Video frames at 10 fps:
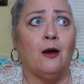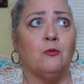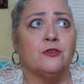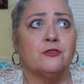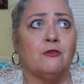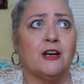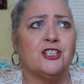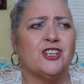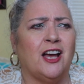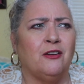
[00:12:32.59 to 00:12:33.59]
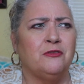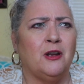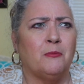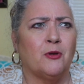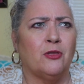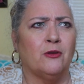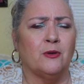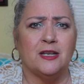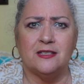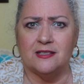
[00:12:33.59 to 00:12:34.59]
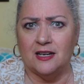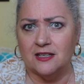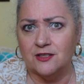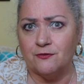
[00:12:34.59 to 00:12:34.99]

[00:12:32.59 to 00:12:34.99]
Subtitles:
was grandchild number 36